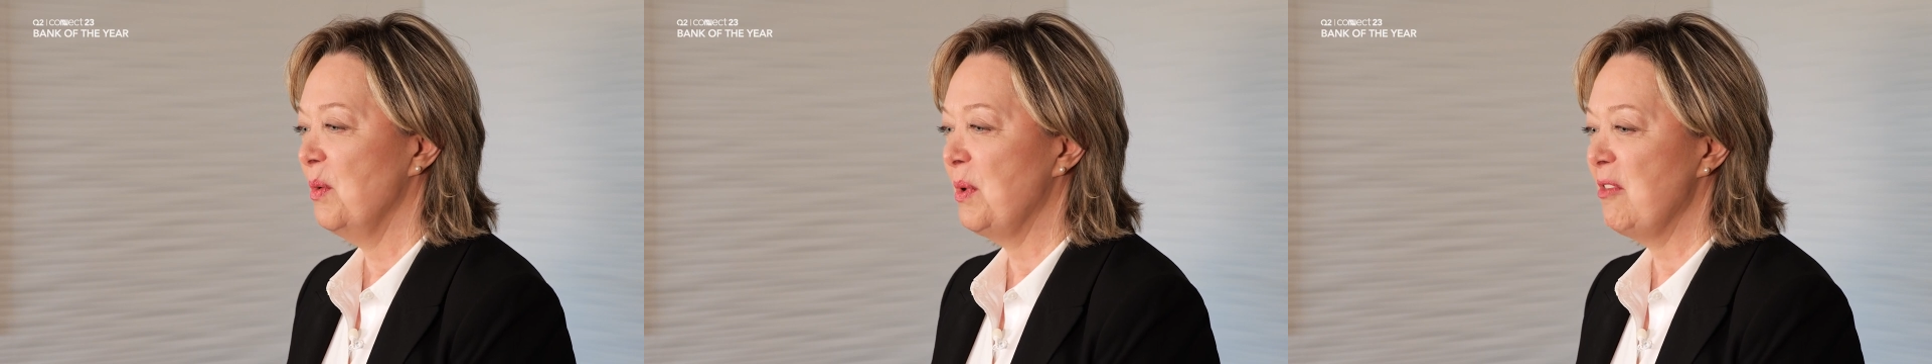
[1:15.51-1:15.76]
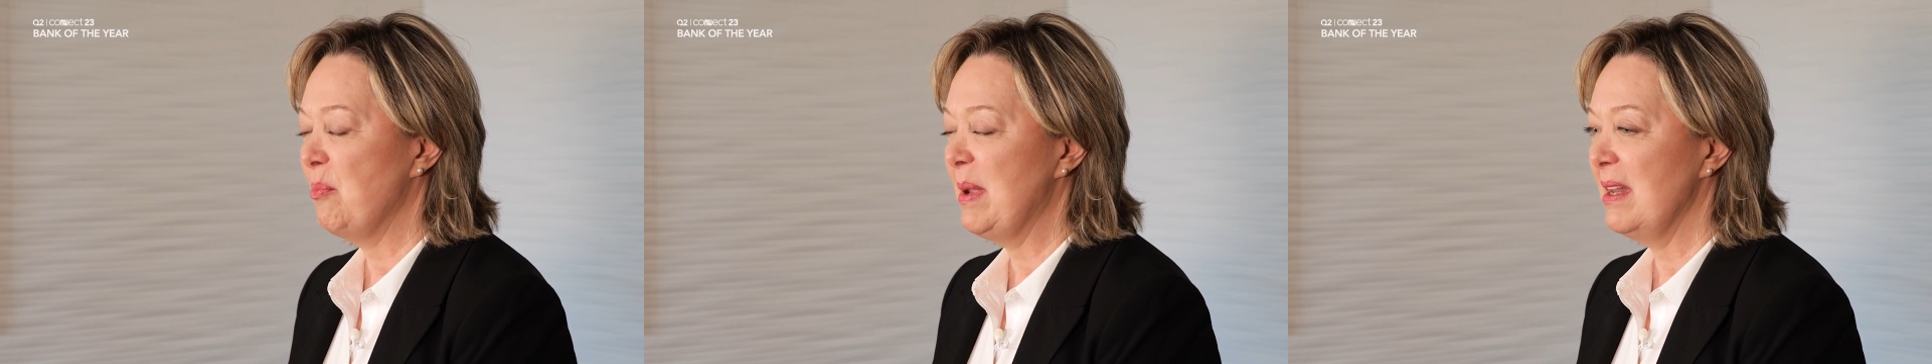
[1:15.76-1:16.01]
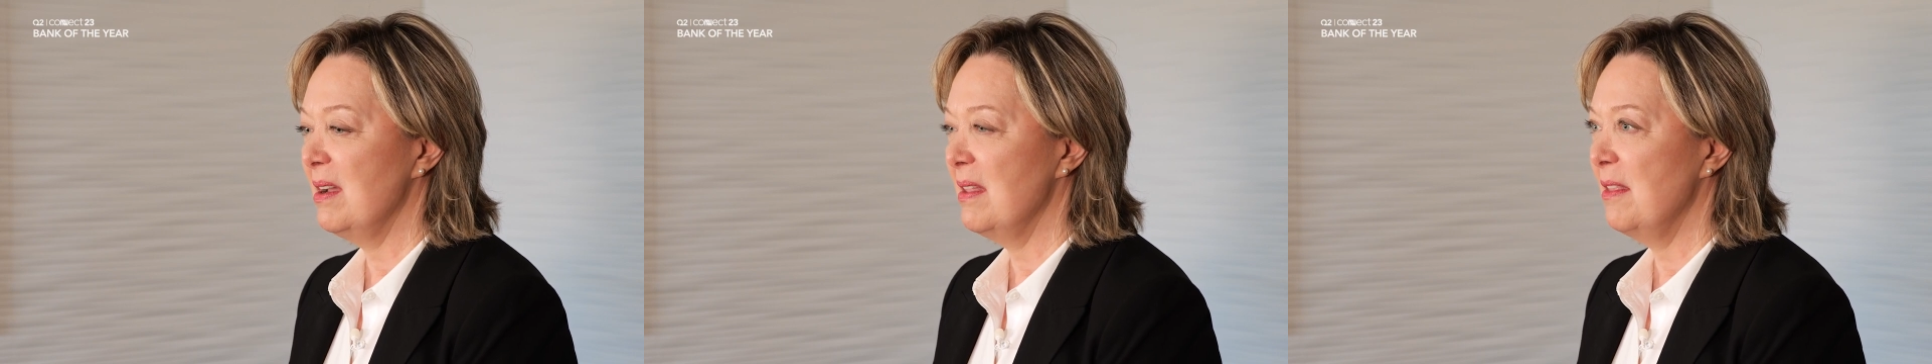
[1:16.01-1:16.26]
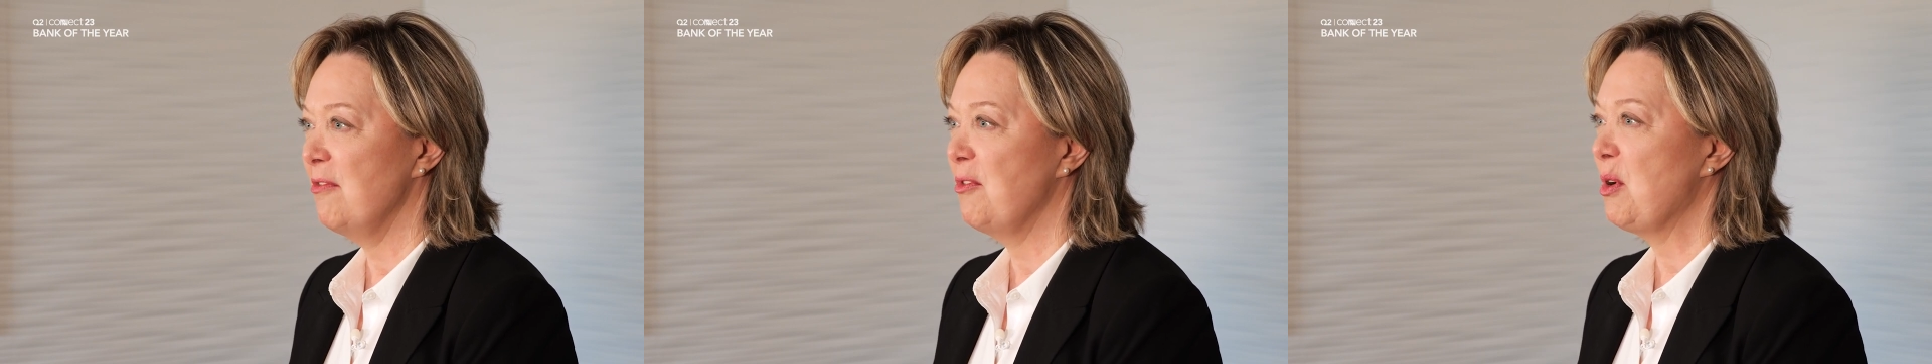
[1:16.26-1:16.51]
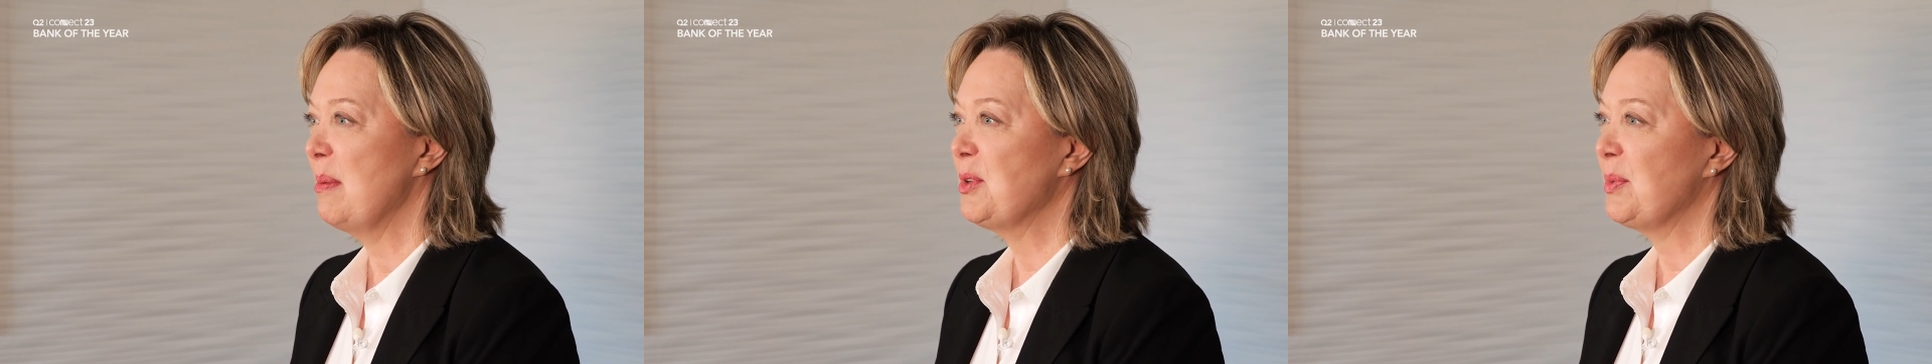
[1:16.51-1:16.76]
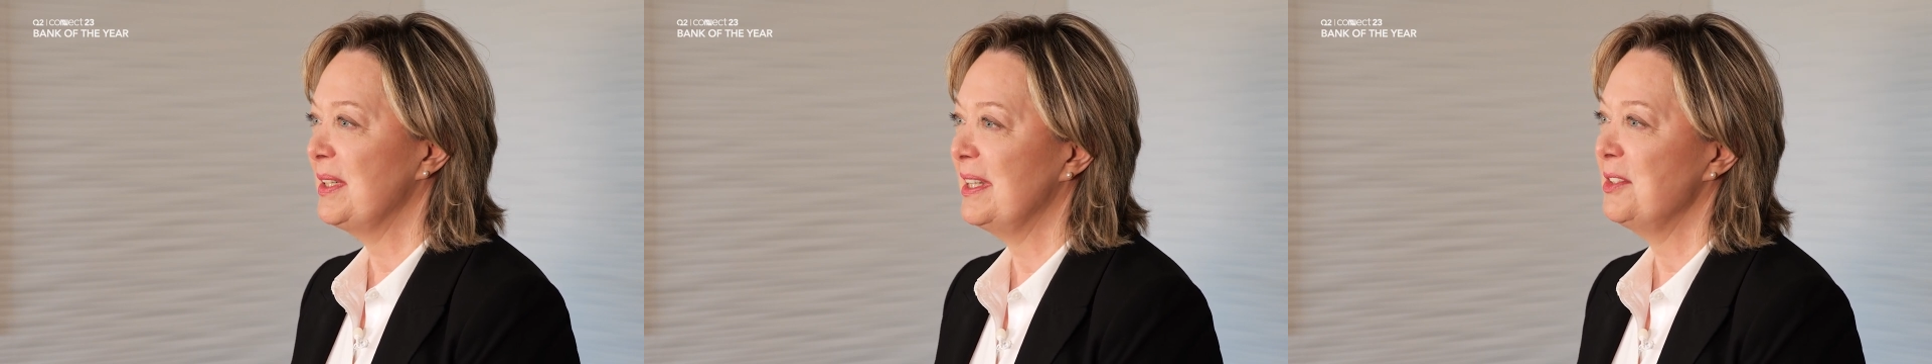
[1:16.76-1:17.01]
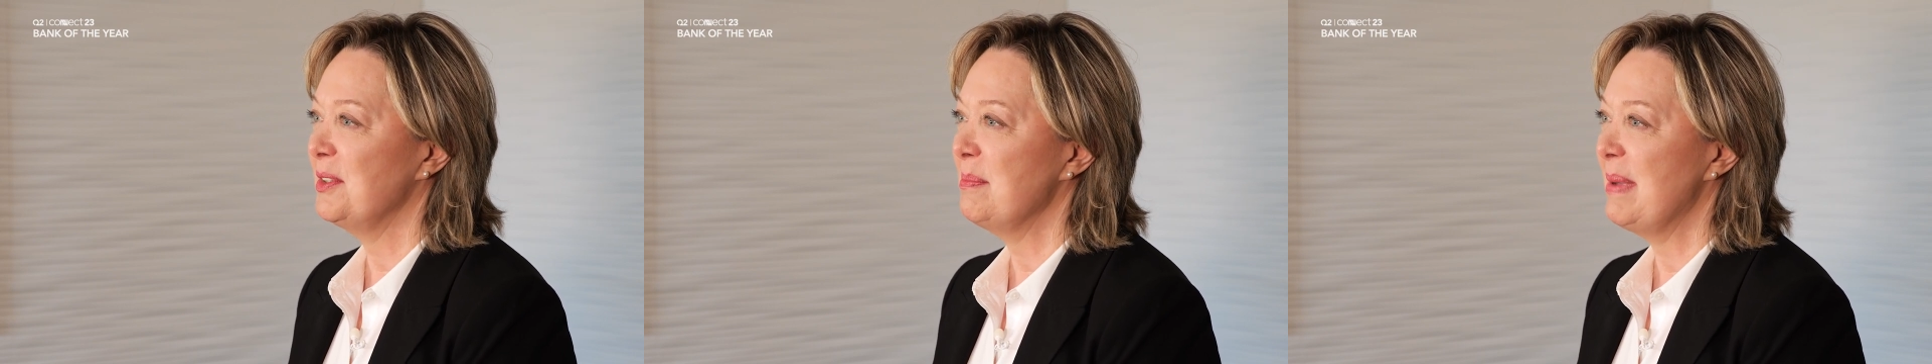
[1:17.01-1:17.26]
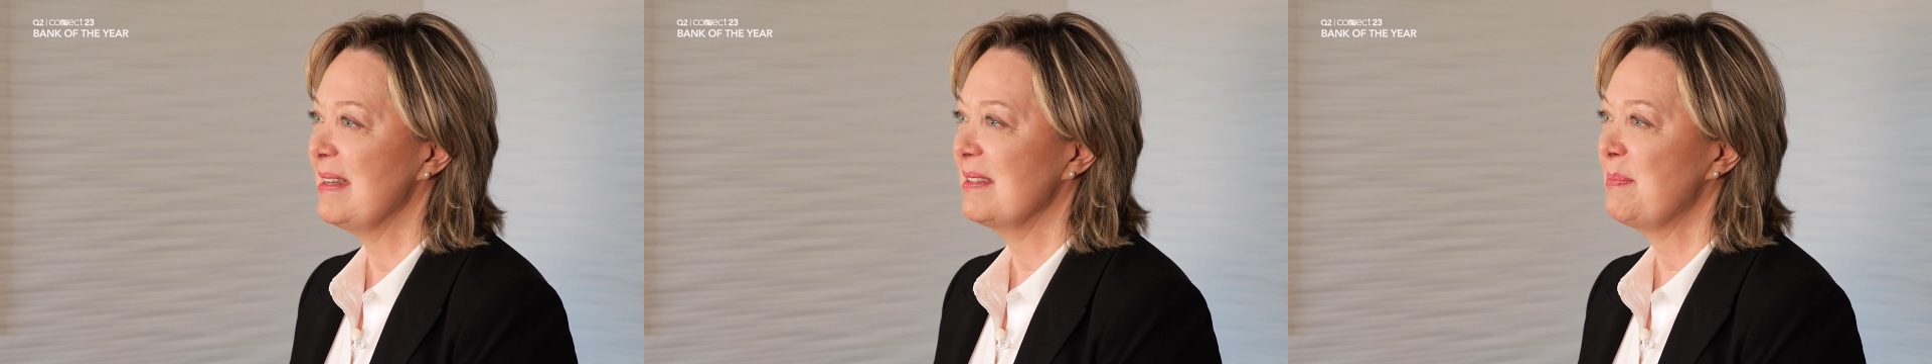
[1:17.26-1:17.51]
We've been on the Forbes
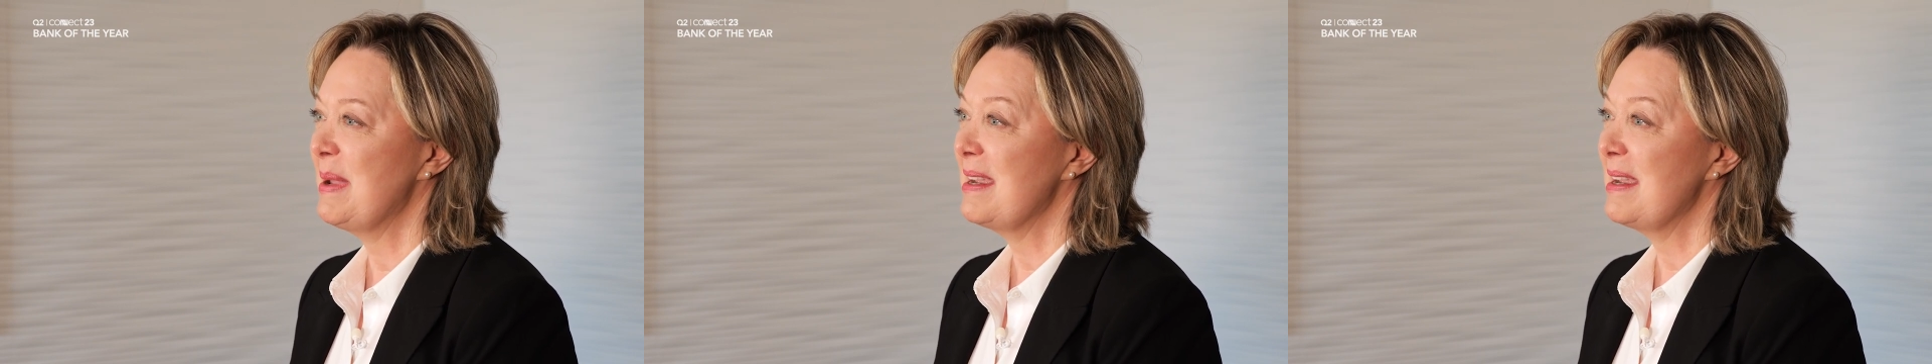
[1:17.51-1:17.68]
100 Best